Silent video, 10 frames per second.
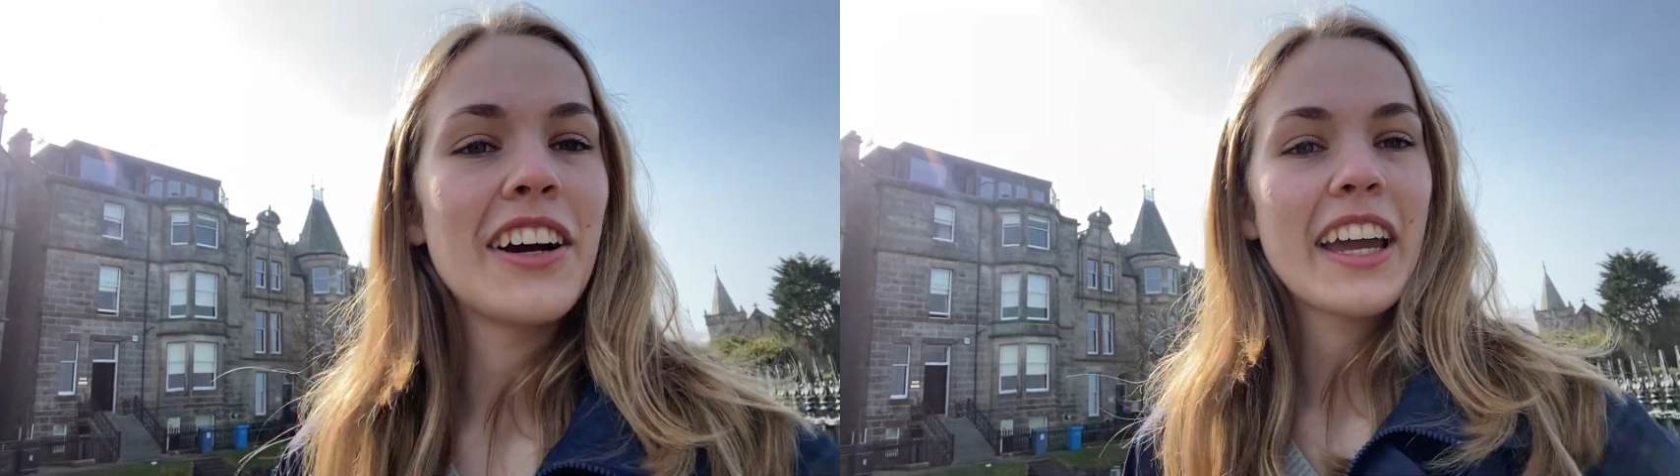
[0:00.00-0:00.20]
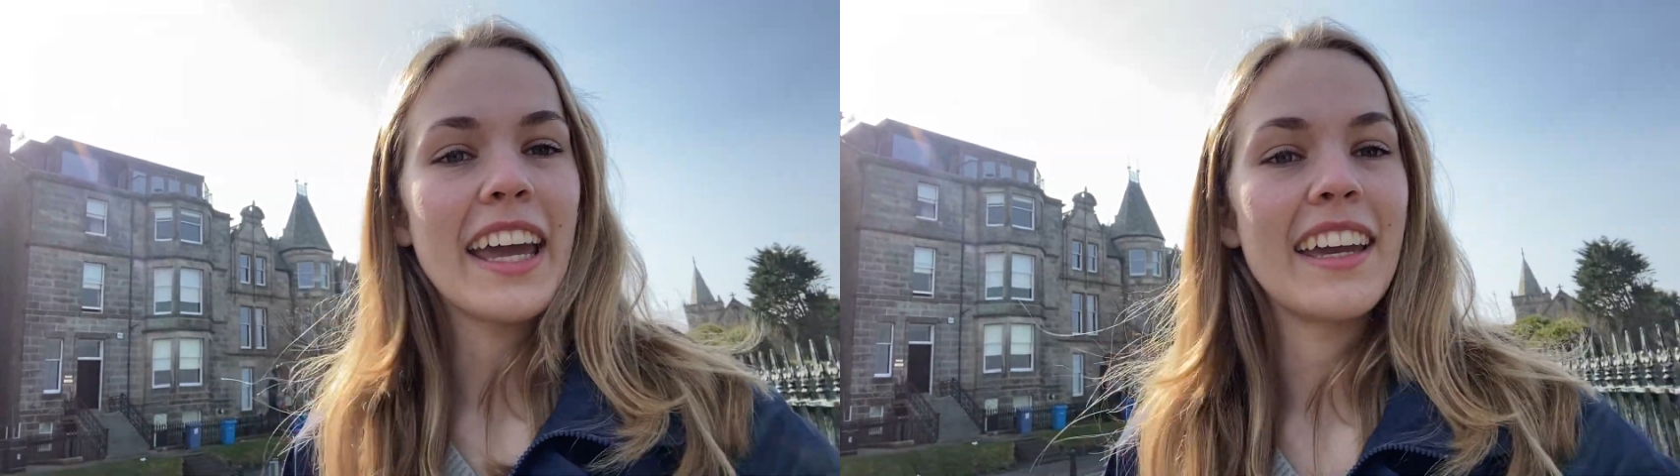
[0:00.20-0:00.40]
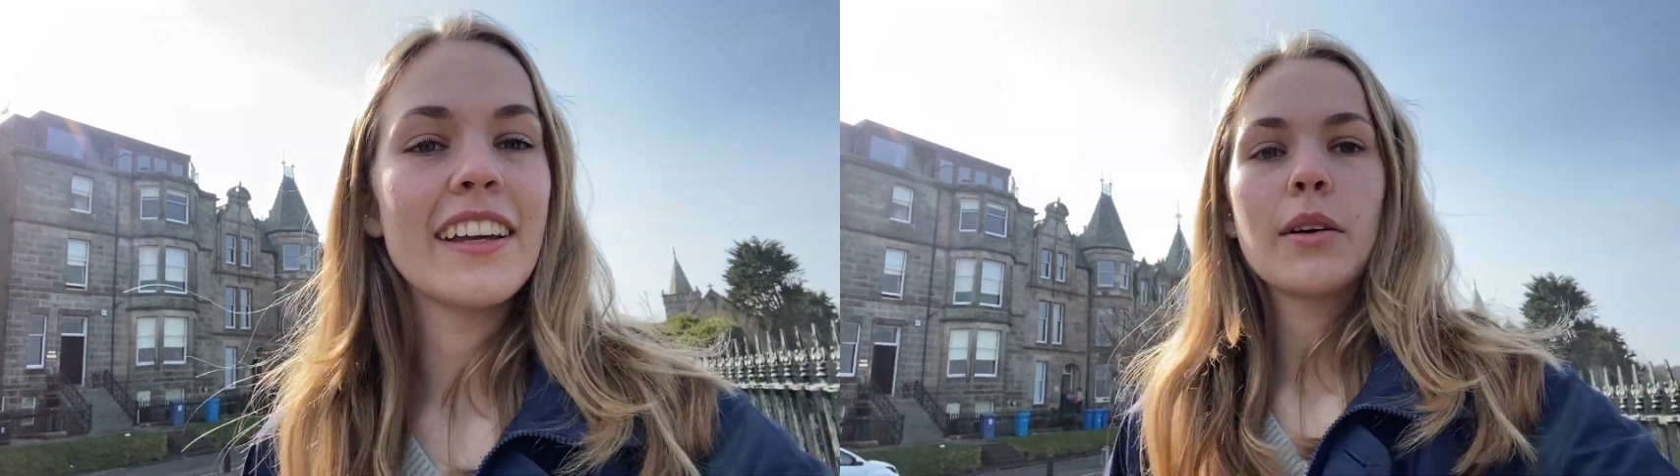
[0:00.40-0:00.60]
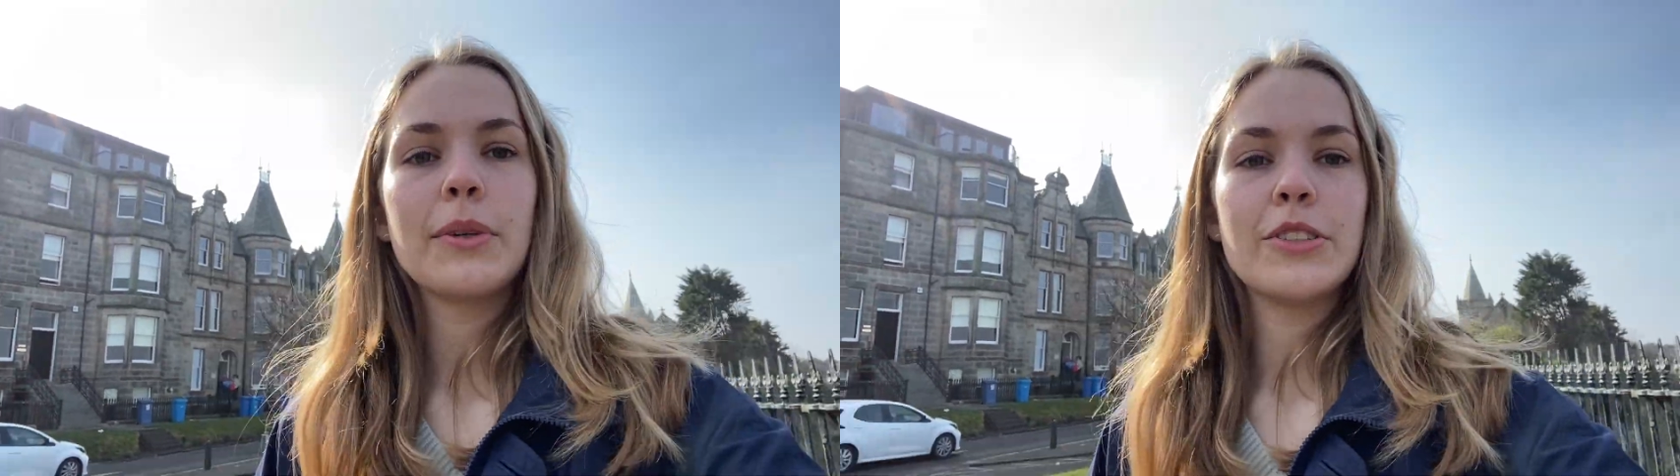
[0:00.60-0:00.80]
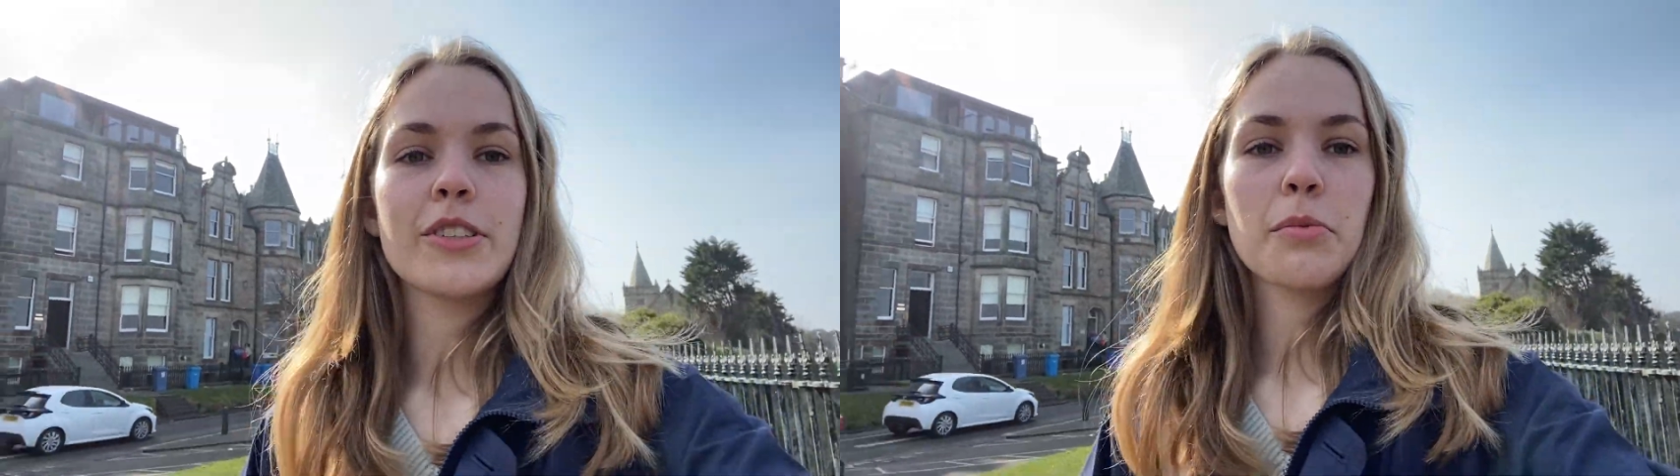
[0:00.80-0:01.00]
Okay,
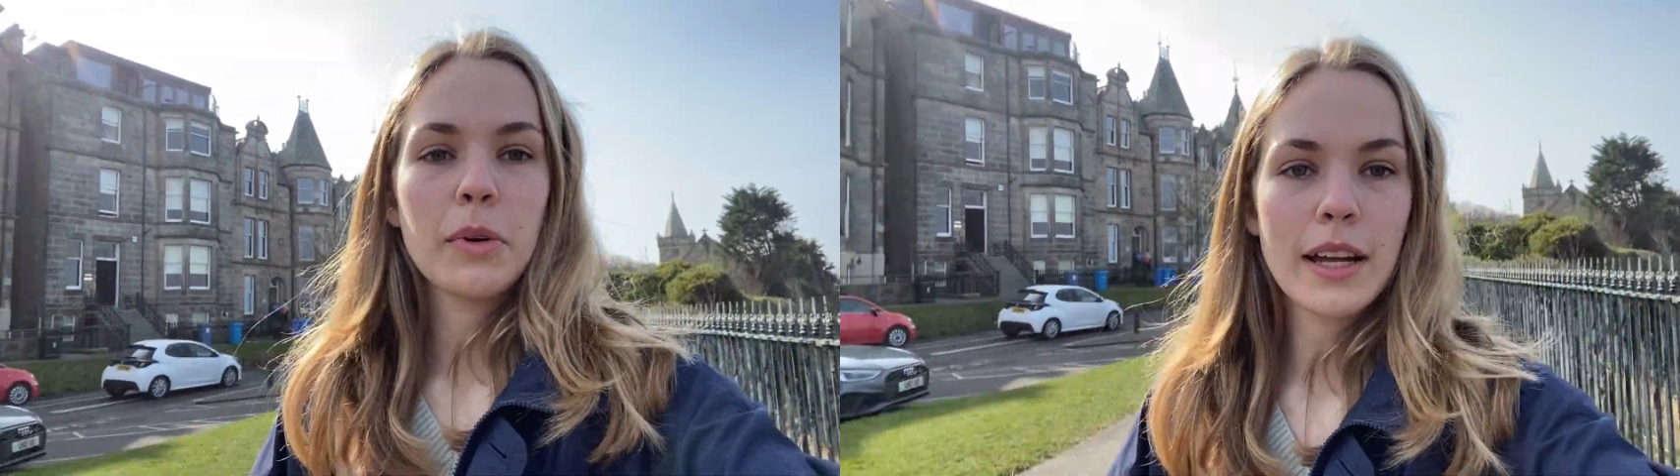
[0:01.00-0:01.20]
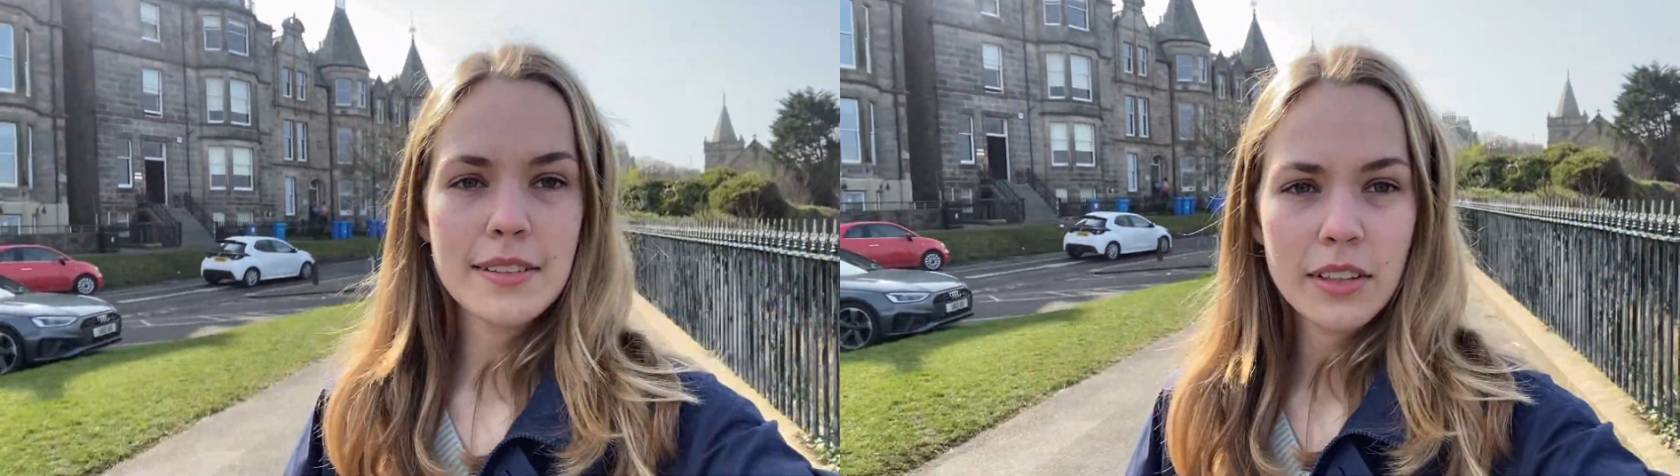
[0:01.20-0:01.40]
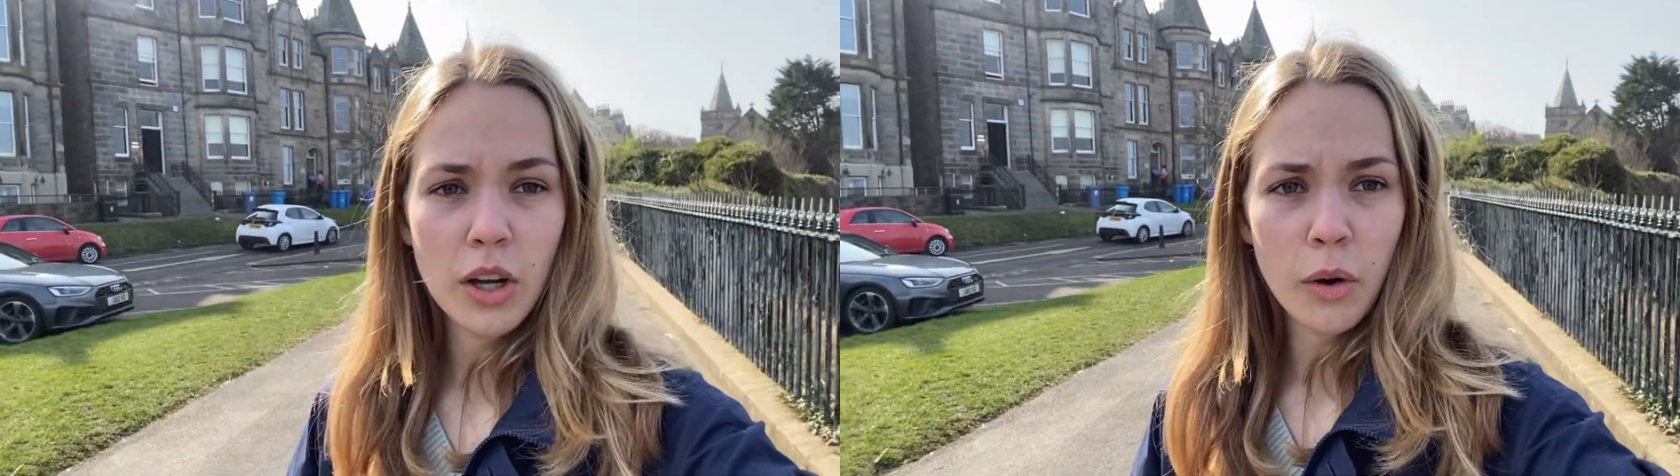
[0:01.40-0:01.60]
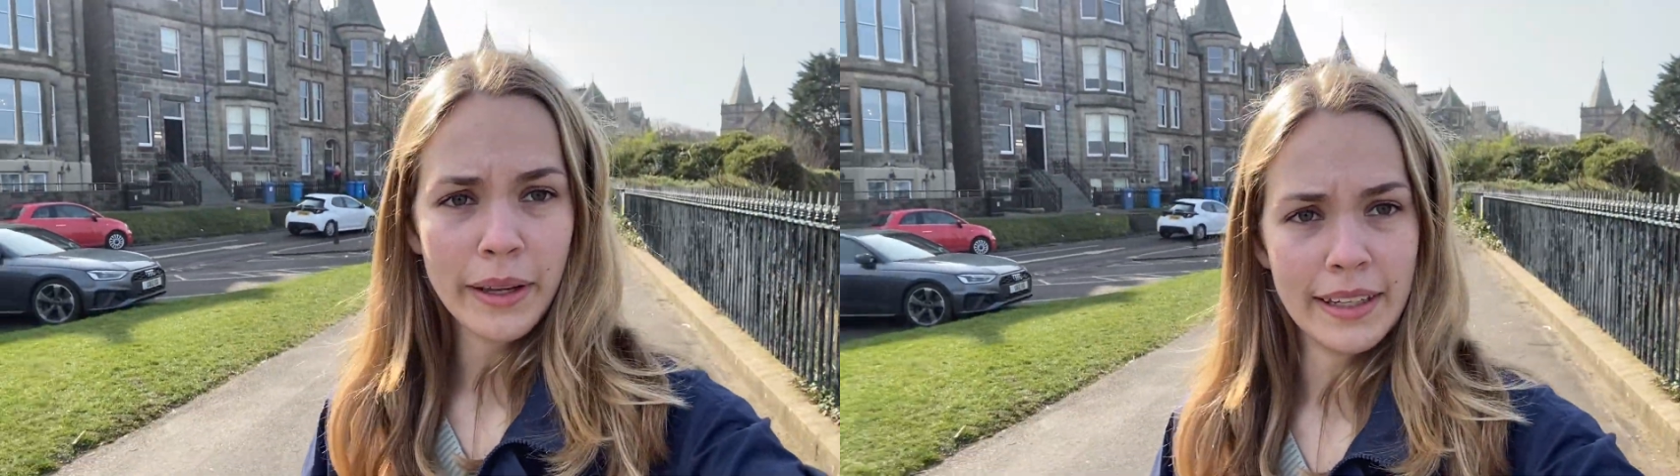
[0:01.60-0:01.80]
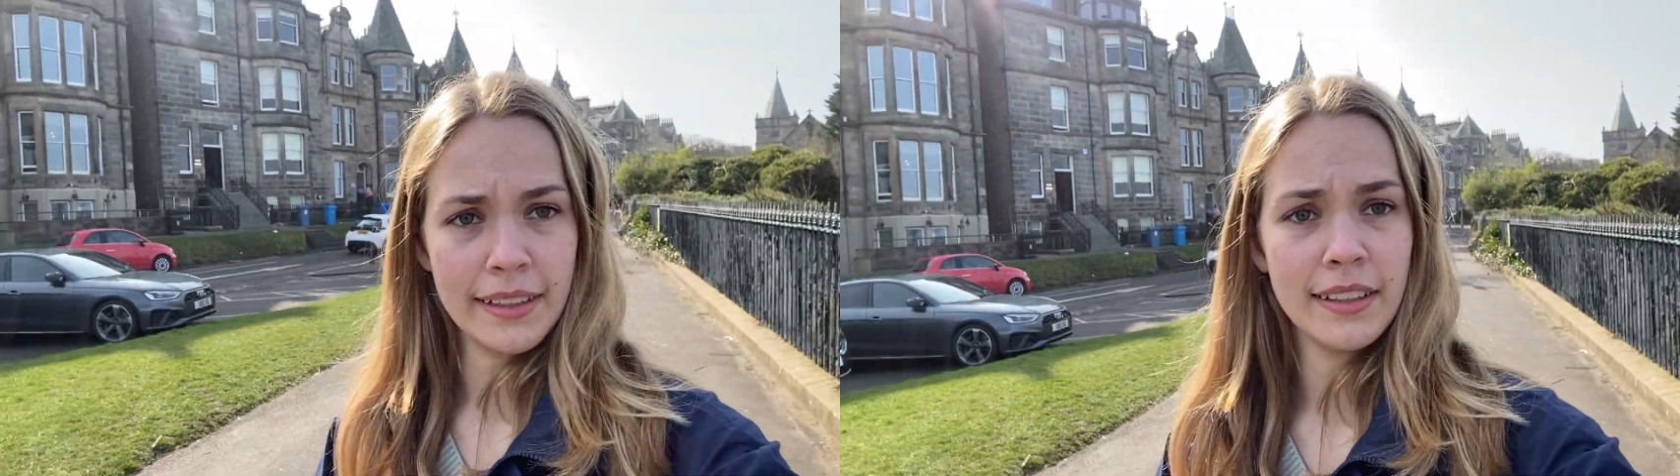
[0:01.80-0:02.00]
we just got to go
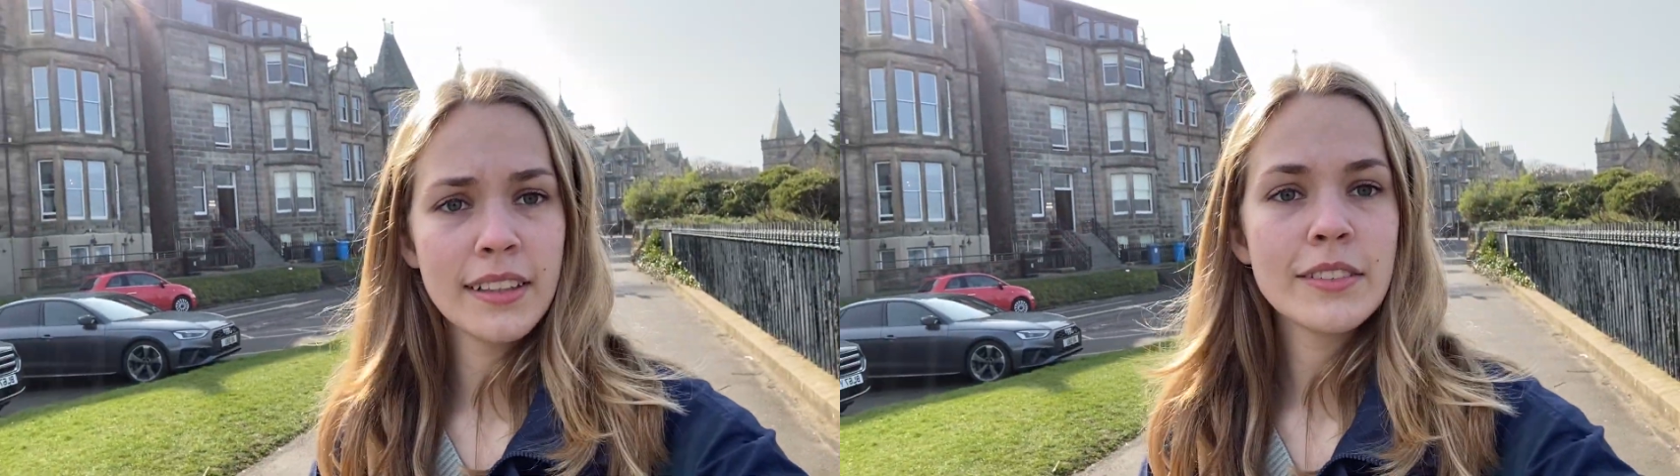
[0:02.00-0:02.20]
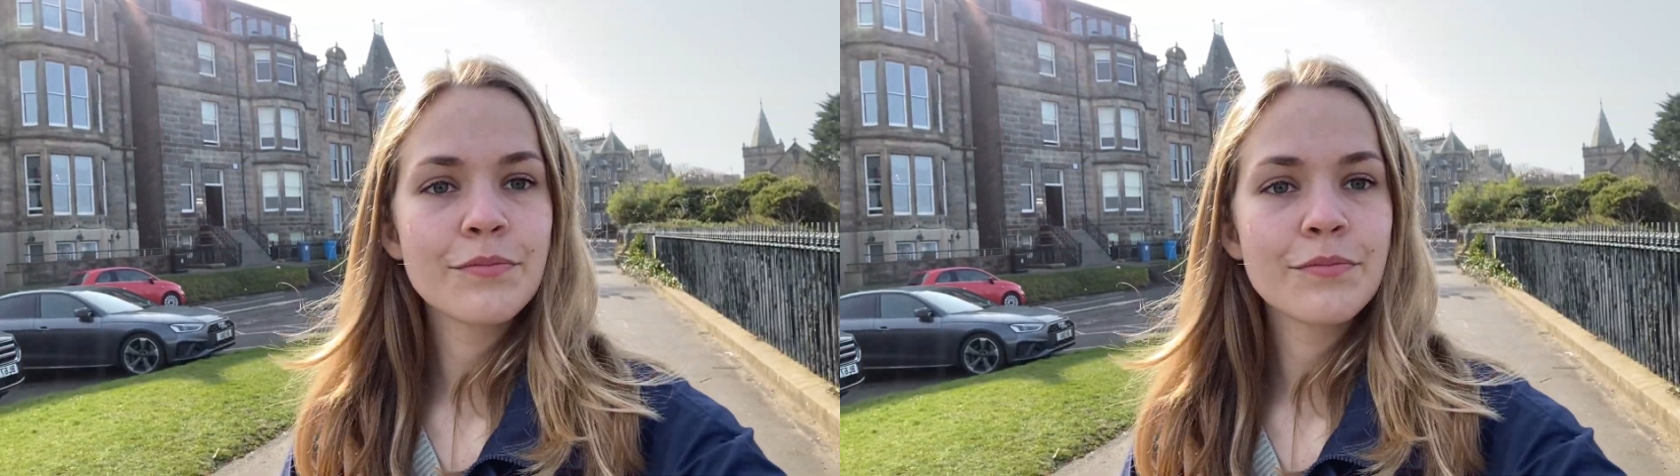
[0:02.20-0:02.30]
in